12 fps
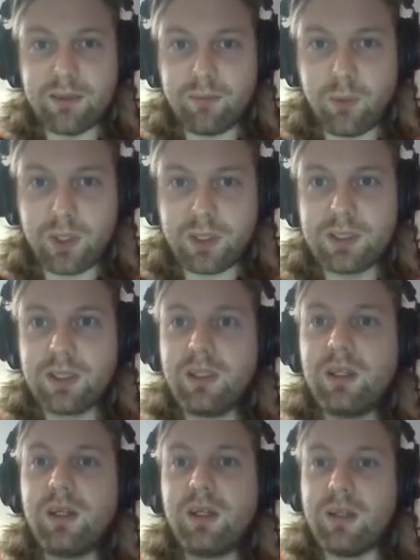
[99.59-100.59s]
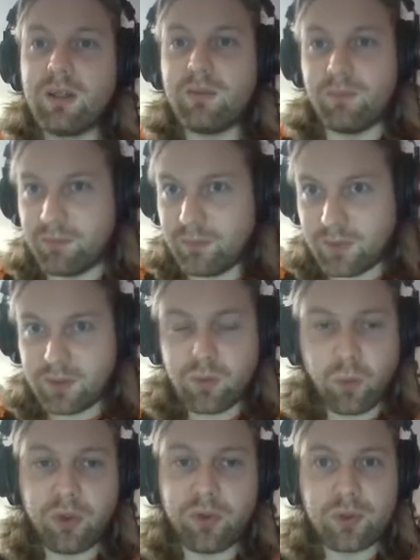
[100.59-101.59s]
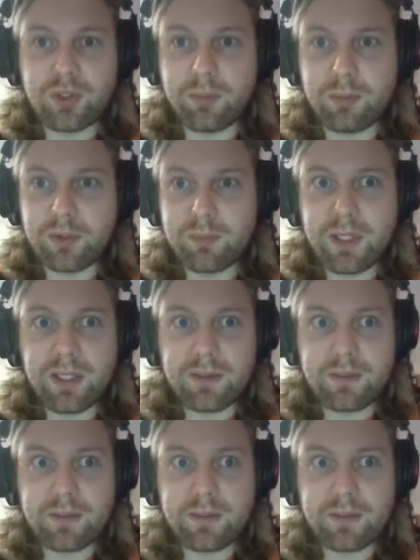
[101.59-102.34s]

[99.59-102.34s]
what those numbers mean.